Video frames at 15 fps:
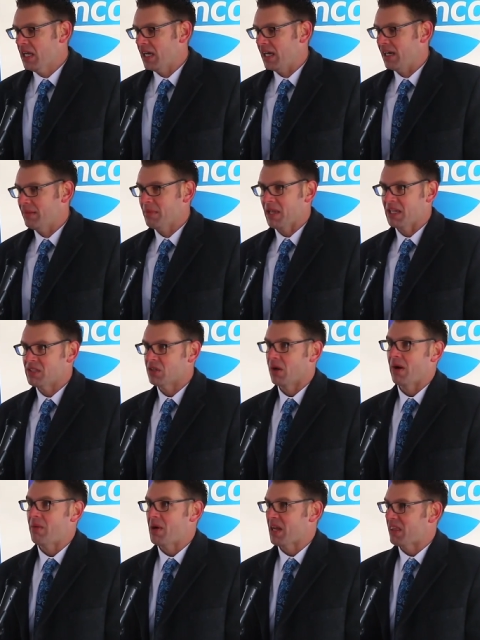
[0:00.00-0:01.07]
Um, and so
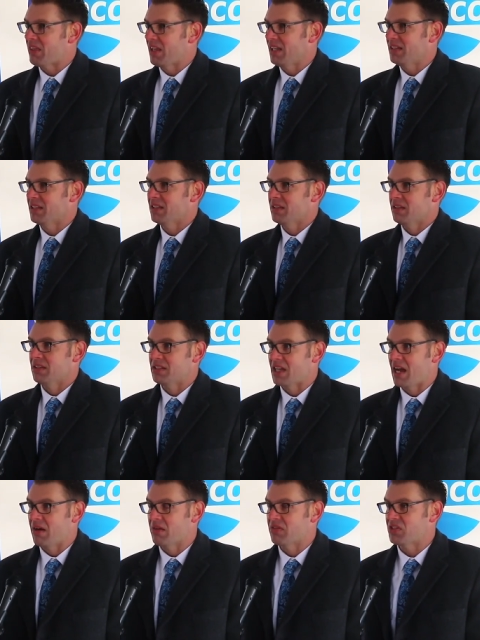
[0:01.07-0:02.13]
I want to thank the, the
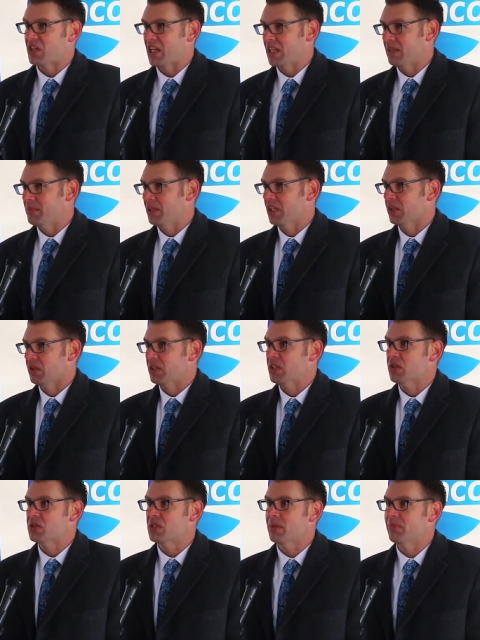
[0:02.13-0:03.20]
town of Salem and their
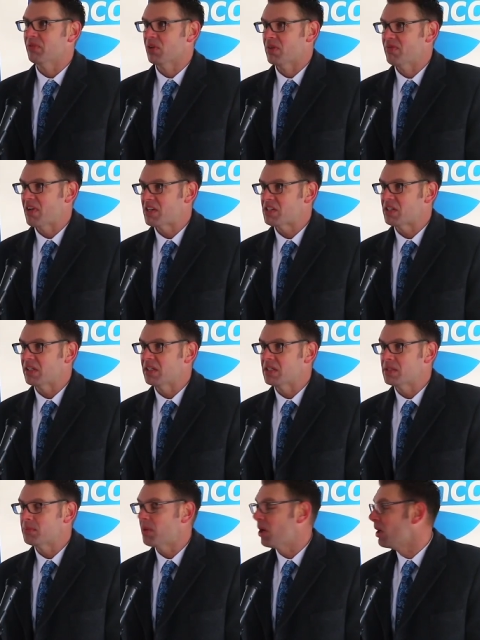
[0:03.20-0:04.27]
leadership for investing in
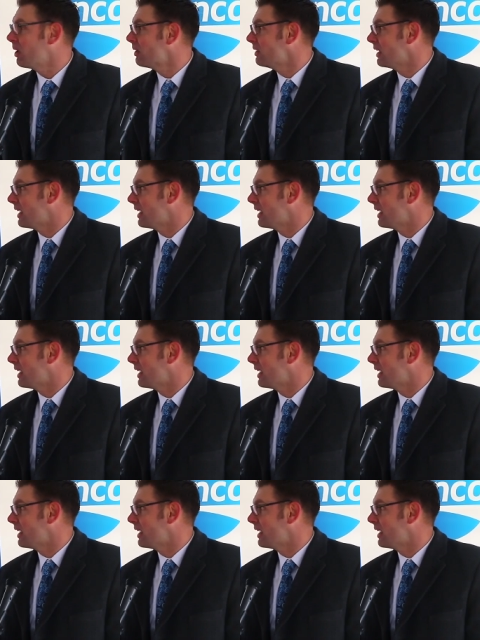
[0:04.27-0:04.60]
this park,